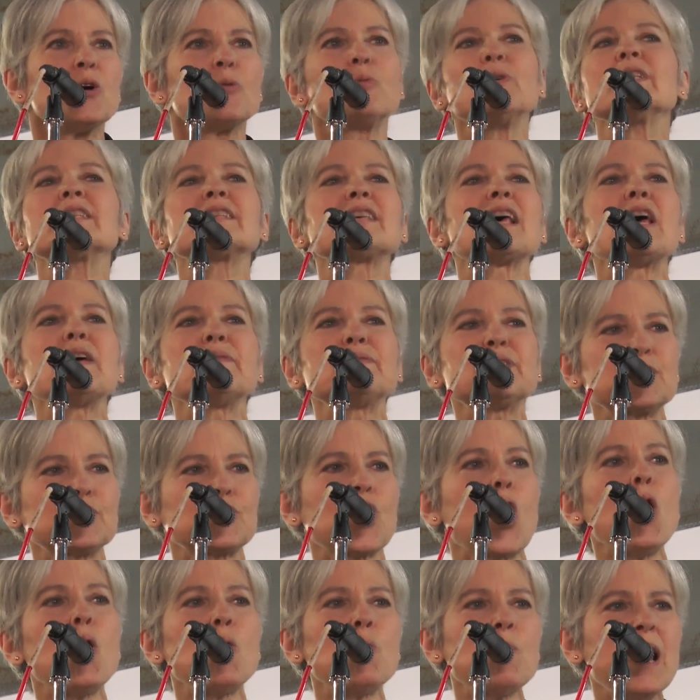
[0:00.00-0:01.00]
We save
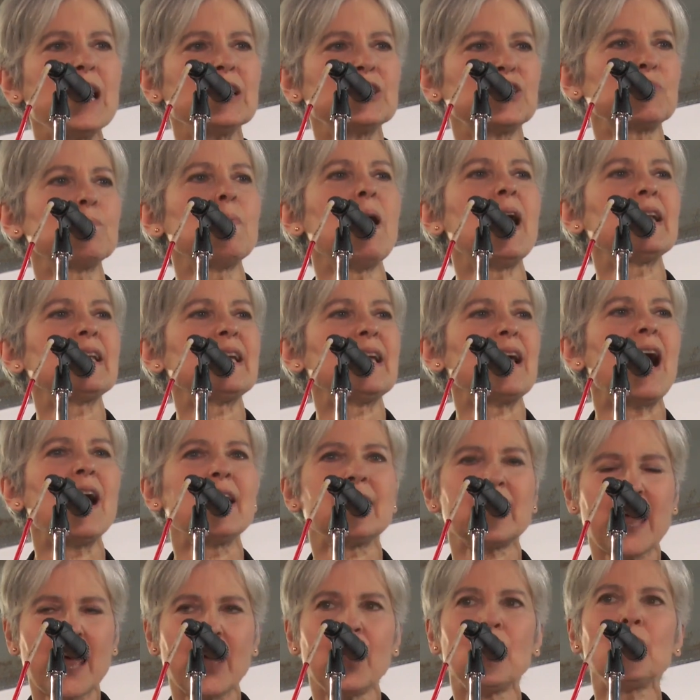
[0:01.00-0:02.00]
so much money
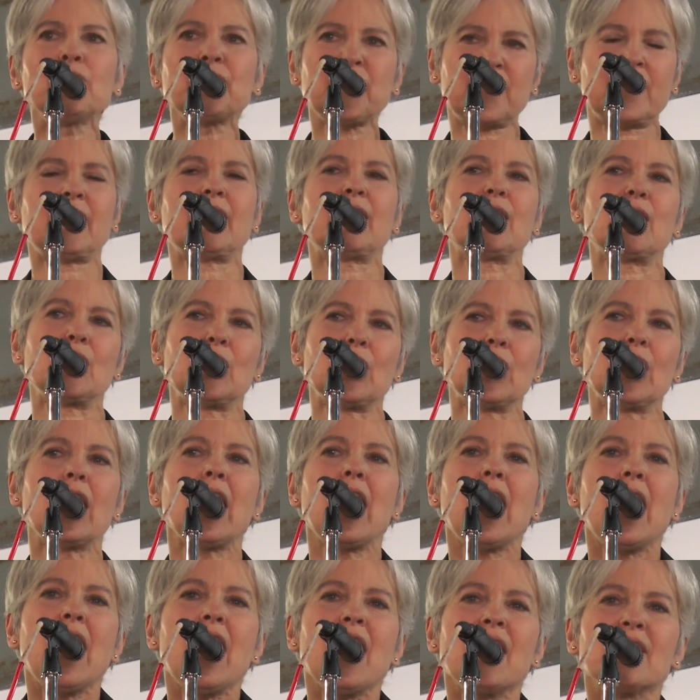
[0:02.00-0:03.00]
on health
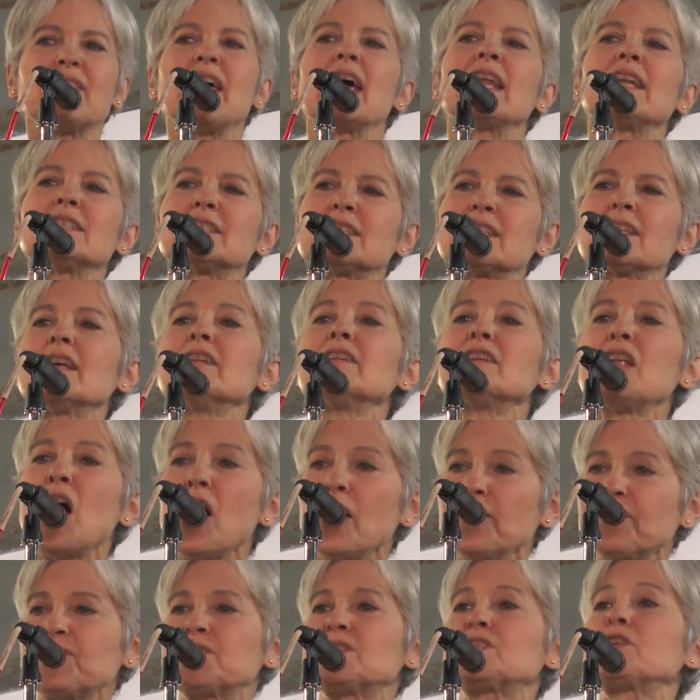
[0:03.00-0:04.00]
care that it's
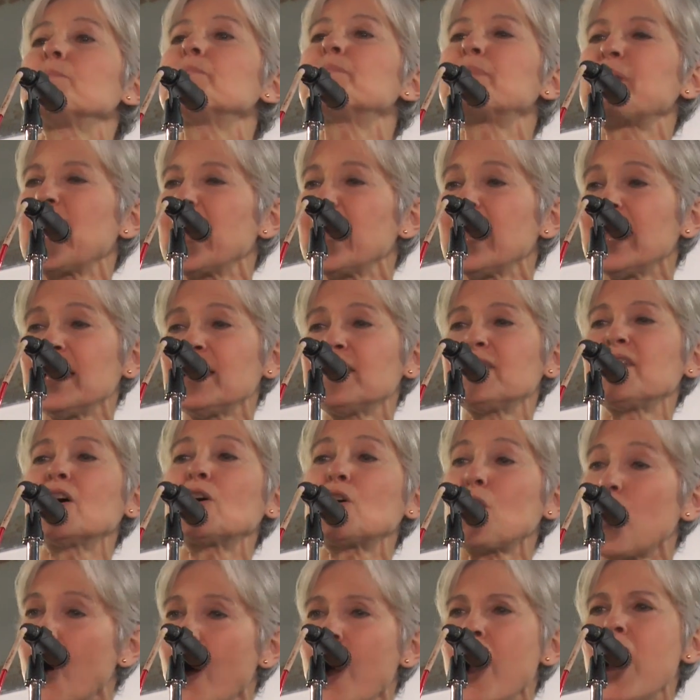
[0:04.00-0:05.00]
enough to pay the
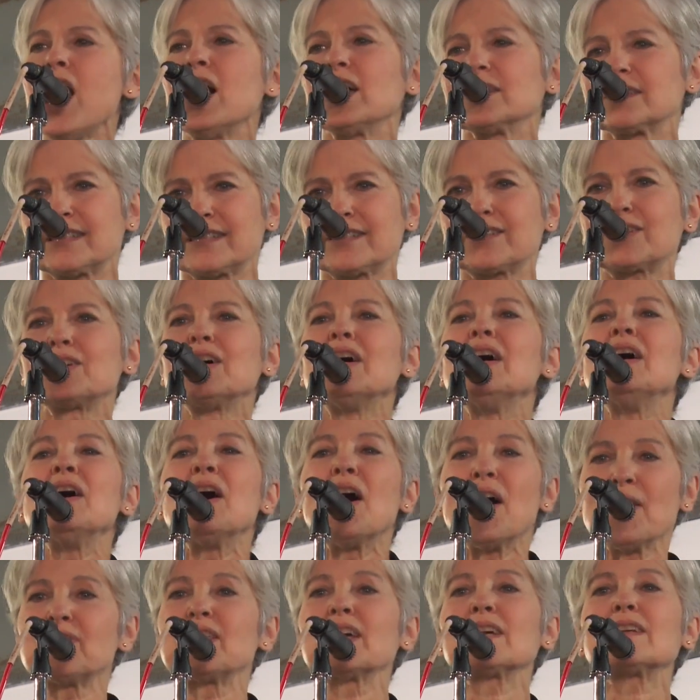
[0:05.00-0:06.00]
cost
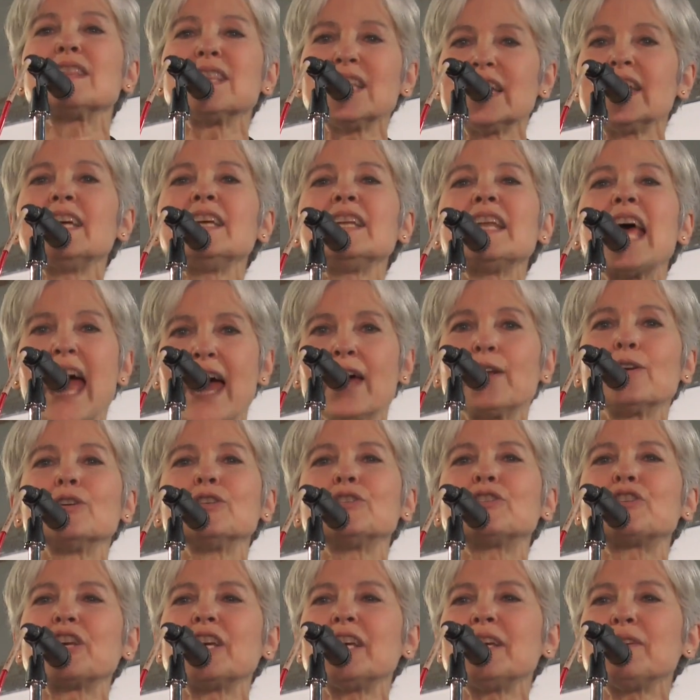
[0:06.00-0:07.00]
of the clean
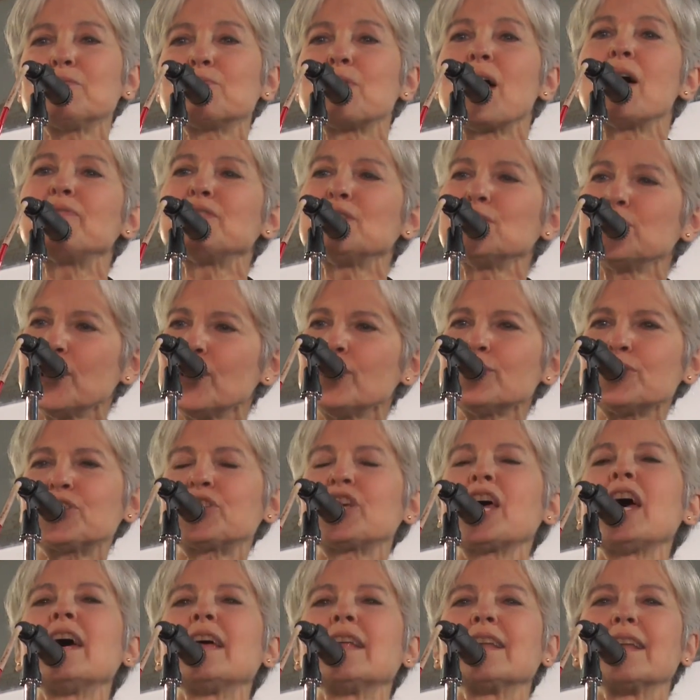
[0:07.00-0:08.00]
energy
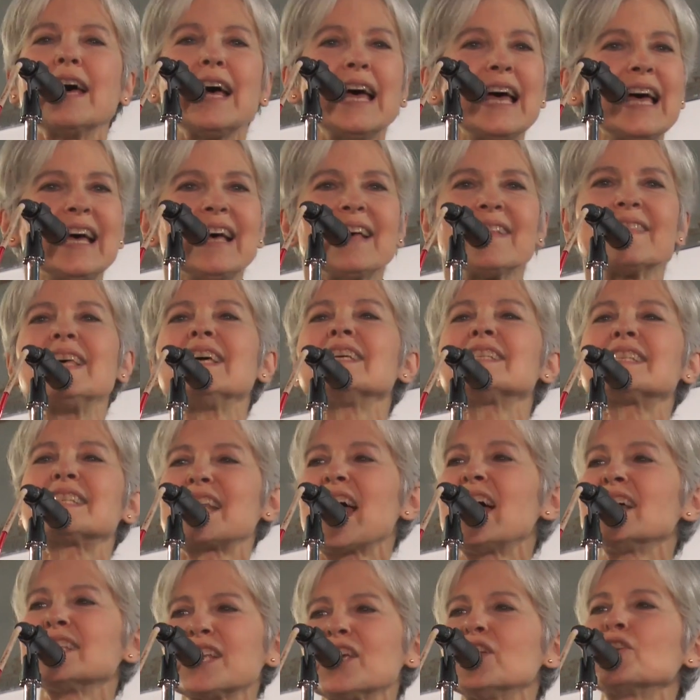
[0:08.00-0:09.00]
revolution. This
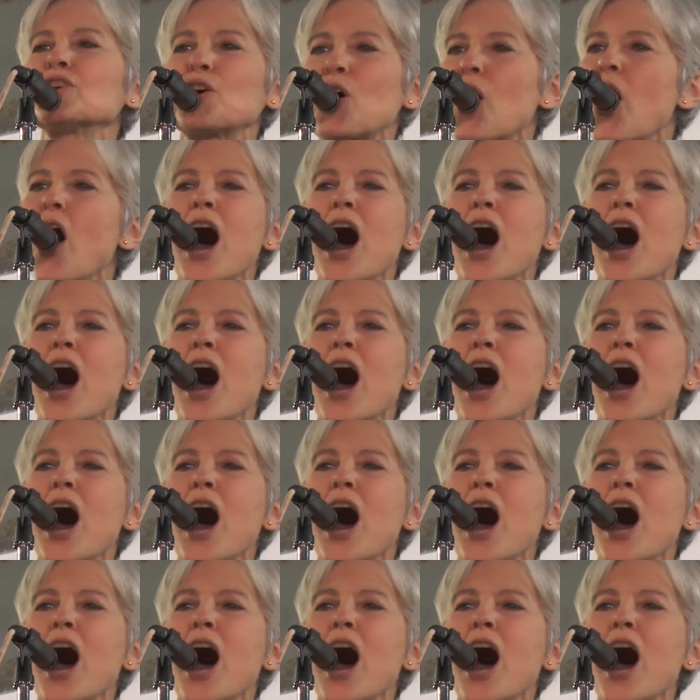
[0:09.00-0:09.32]
doesn't